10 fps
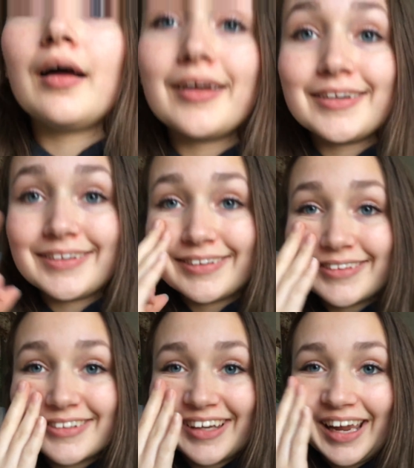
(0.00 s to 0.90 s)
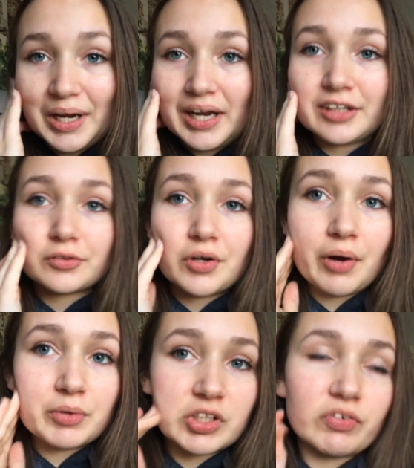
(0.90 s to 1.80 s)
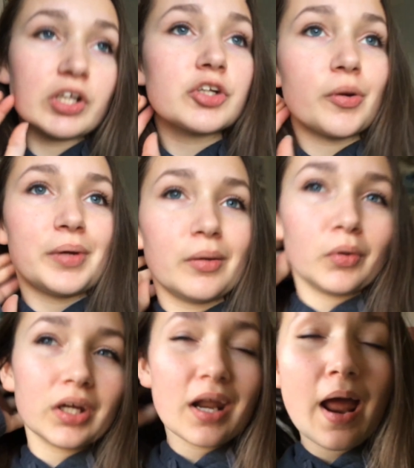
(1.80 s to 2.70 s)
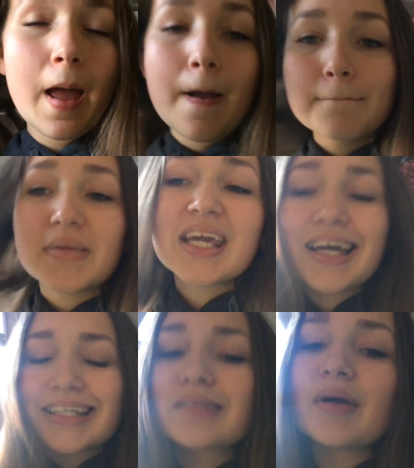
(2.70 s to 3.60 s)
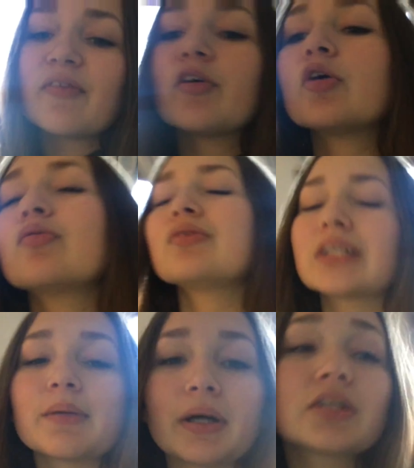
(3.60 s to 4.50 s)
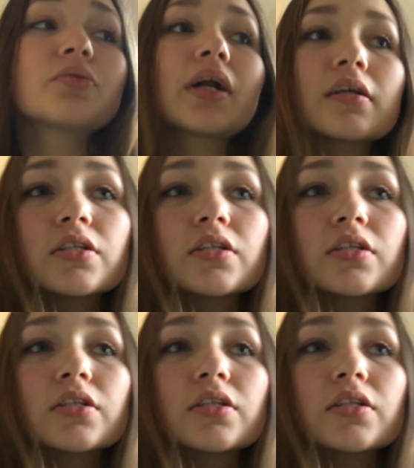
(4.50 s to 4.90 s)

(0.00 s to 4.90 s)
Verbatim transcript: and so yeah, I don't know how much footage I'll be able to get because my phone's about to run out of